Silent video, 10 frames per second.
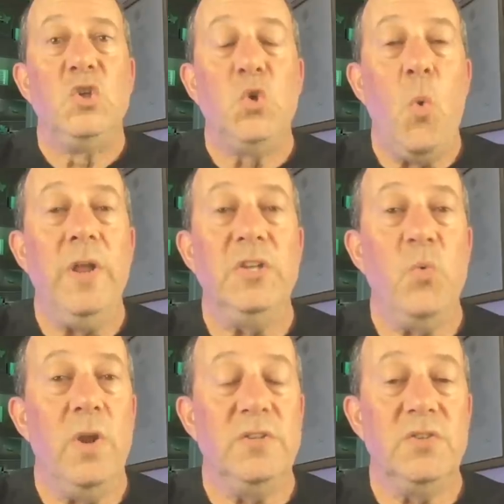
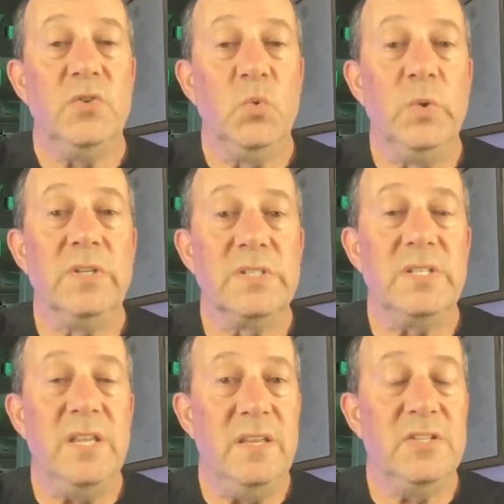2022 will
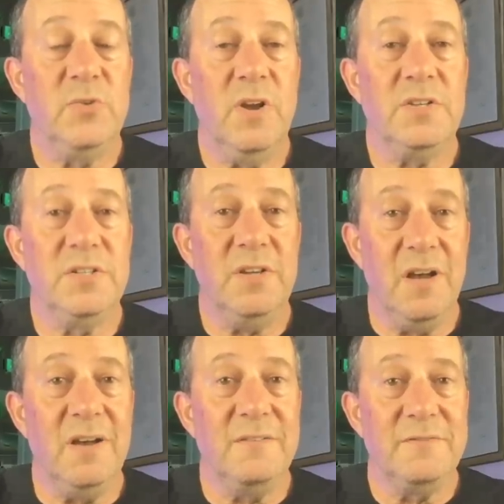see the introduction
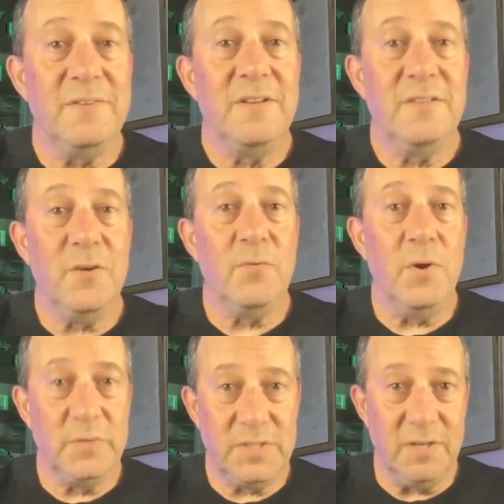of the
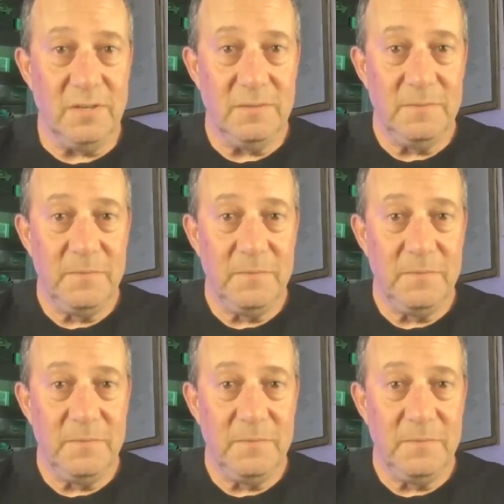Roadster.